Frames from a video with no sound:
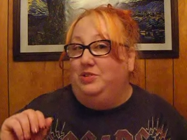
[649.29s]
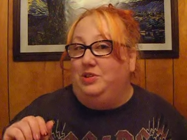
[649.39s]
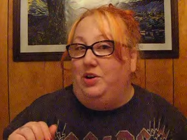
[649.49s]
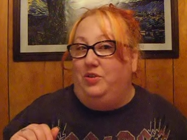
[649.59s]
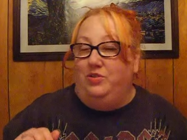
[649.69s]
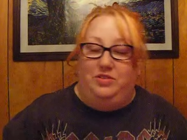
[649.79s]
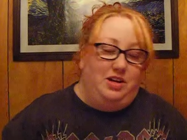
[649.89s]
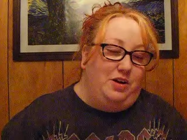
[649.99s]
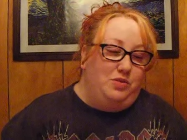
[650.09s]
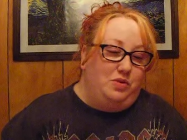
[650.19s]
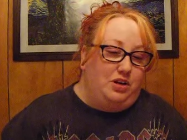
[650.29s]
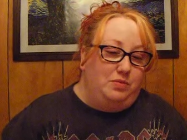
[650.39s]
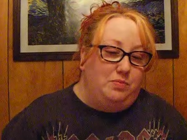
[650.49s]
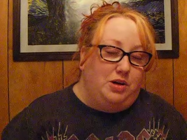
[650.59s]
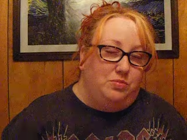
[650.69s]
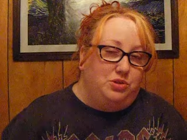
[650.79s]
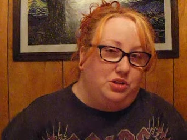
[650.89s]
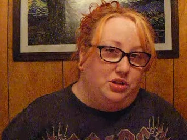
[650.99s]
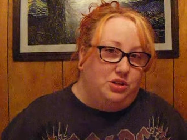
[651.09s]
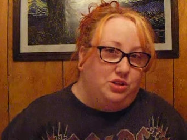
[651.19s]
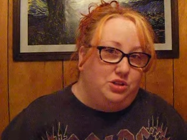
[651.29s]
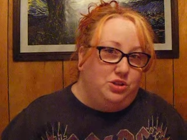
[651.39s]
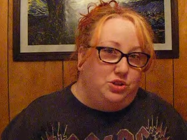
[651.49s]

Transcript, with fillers: So I would recommend Pop Sugar